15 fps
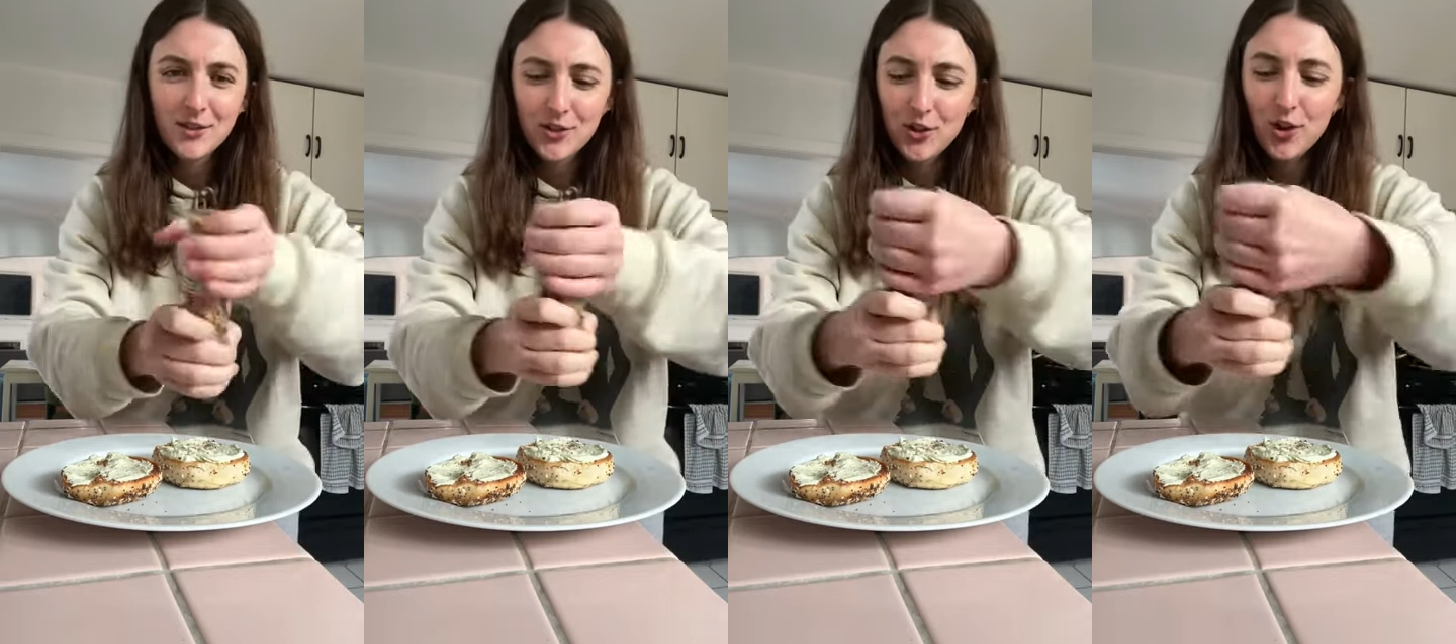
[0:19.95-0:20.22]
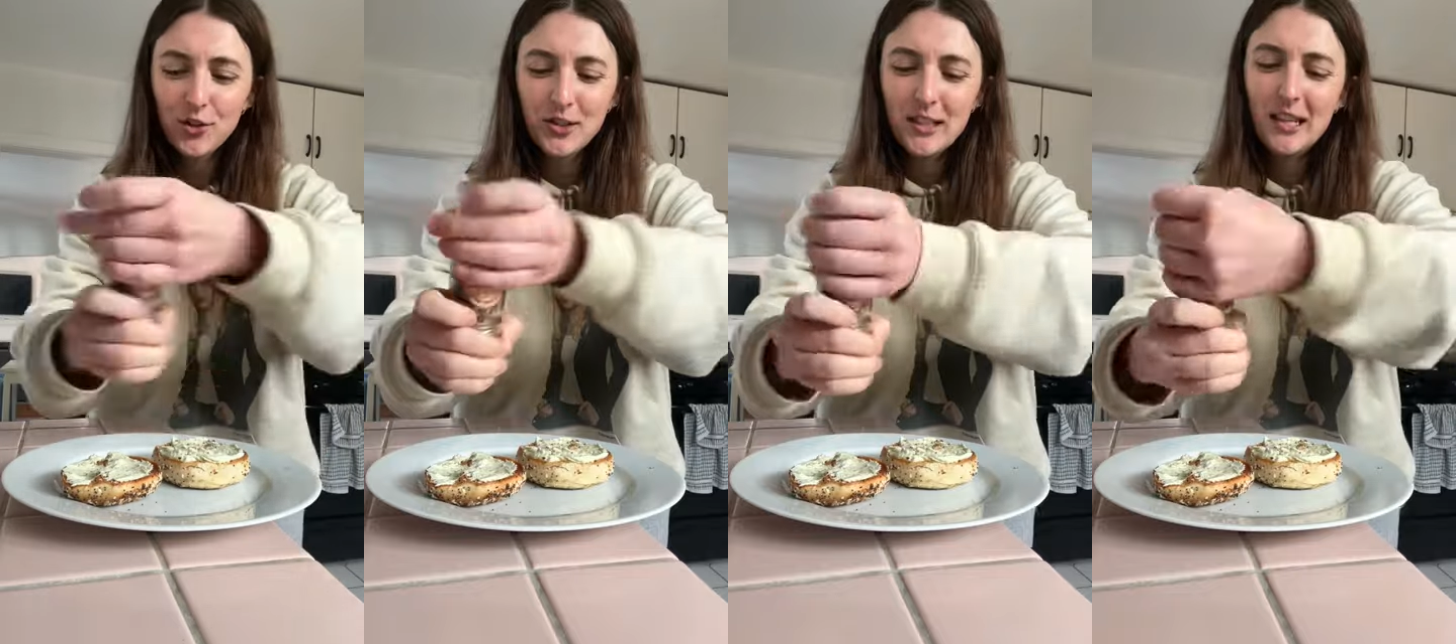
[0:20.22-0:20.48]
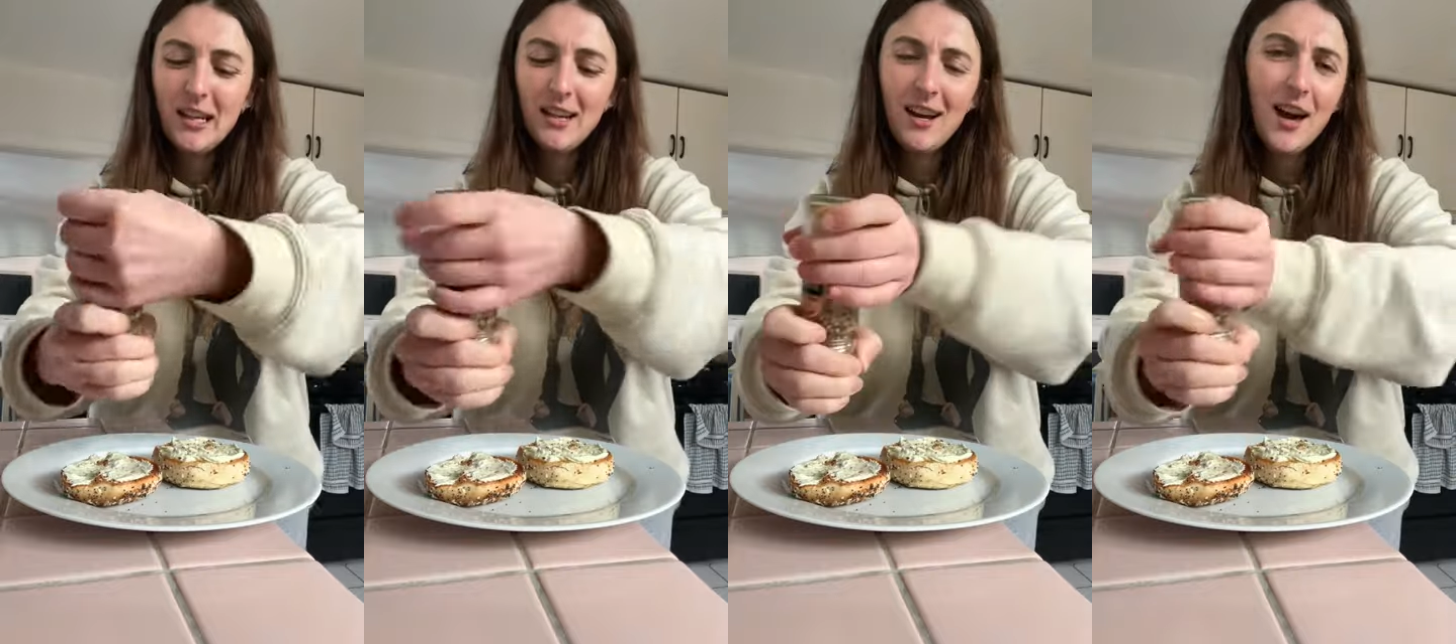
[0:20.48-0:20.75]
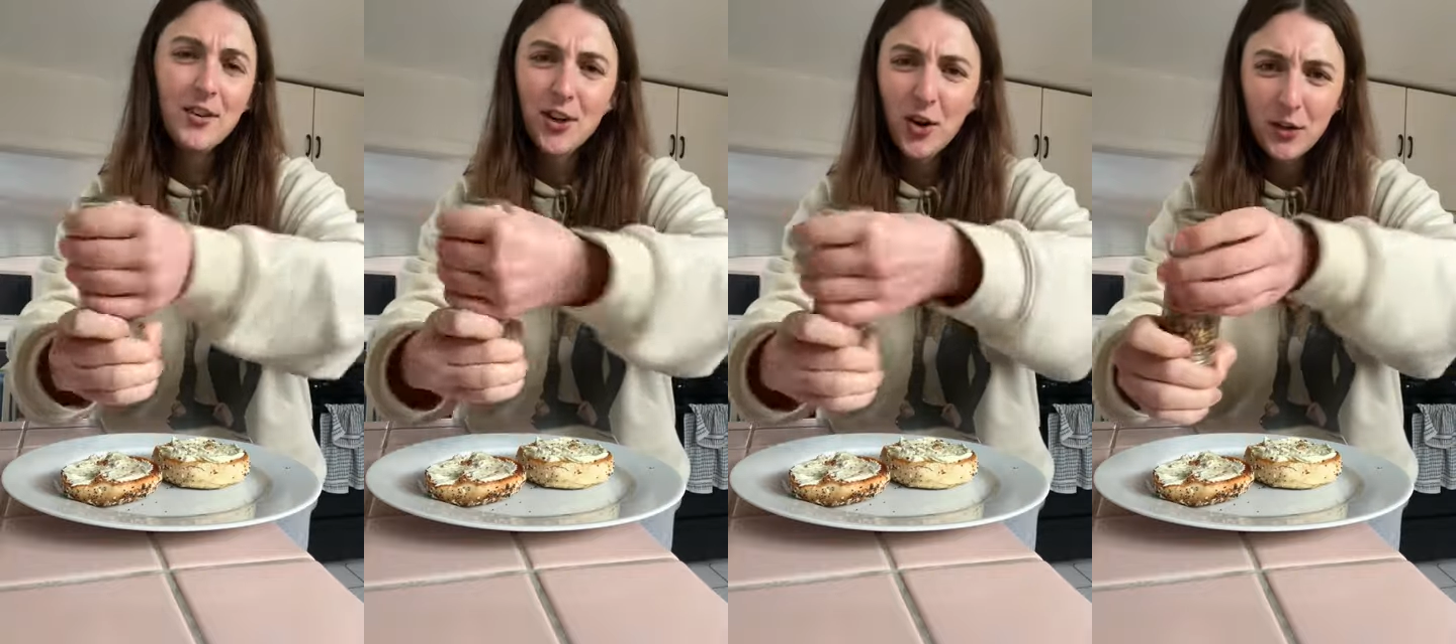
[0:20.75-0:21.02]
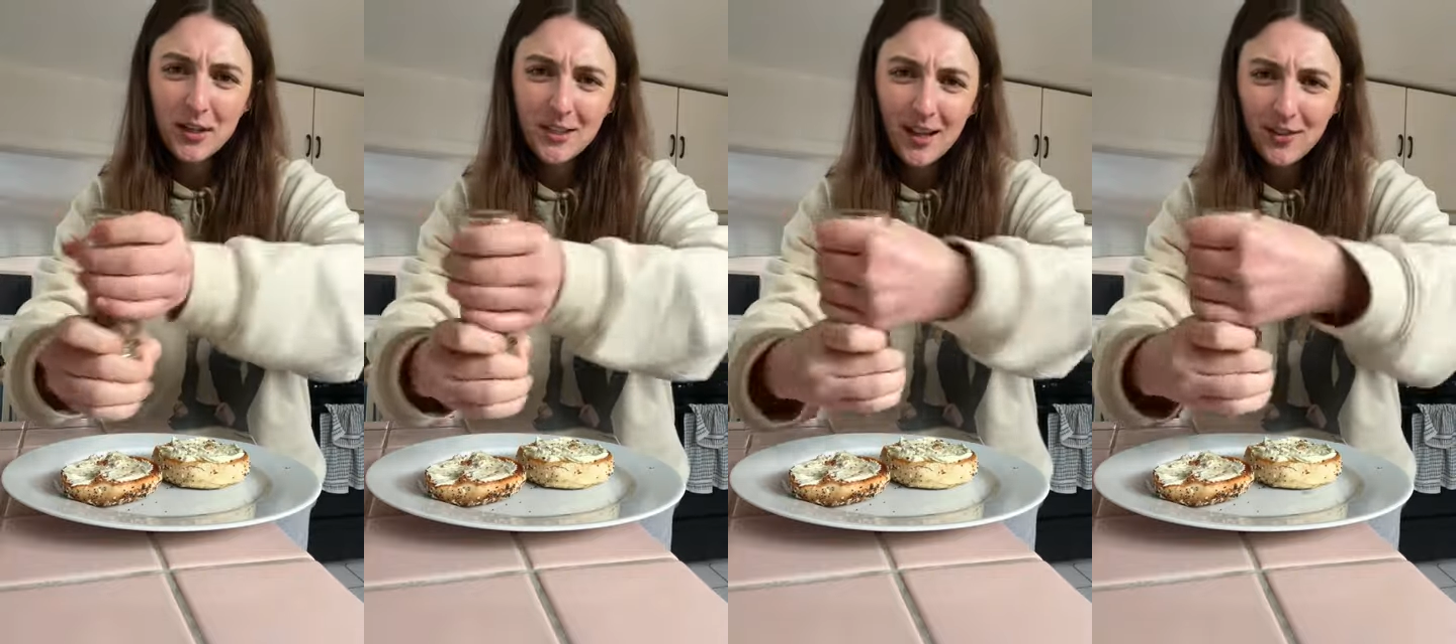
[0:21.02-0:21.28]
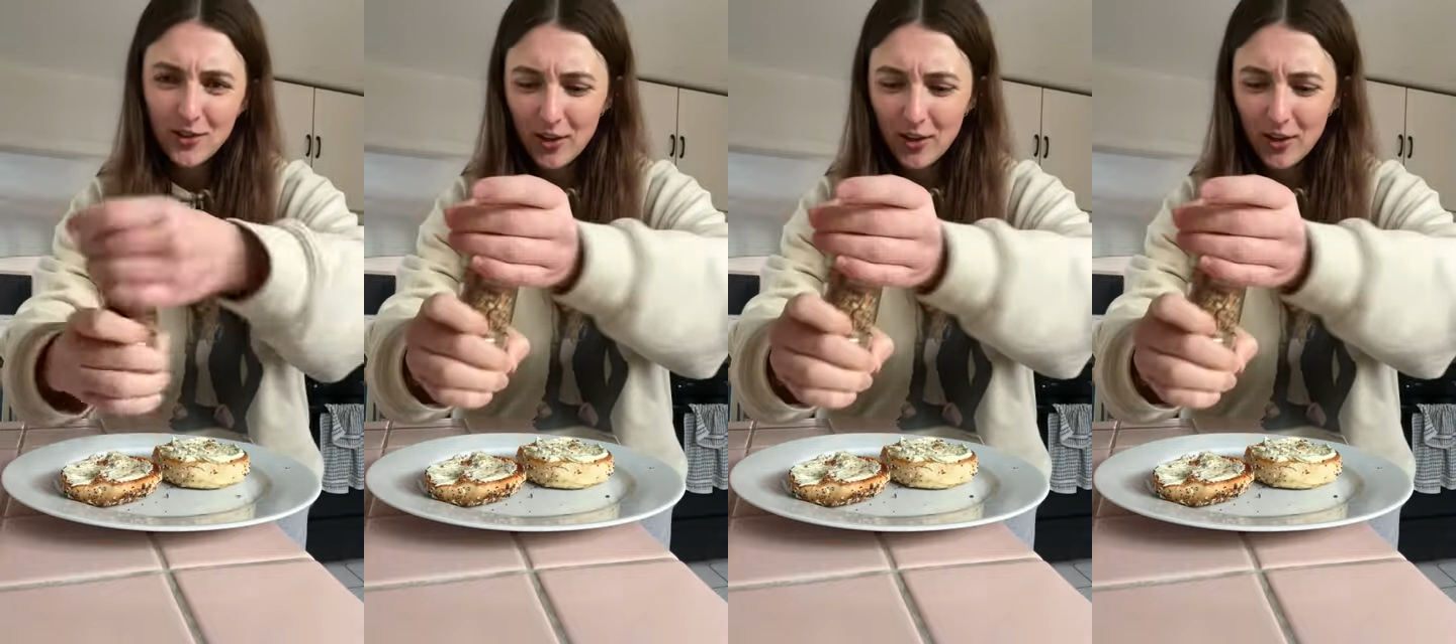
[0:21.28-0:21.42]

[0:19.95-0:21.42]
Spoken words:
salty. I don't know. It tastes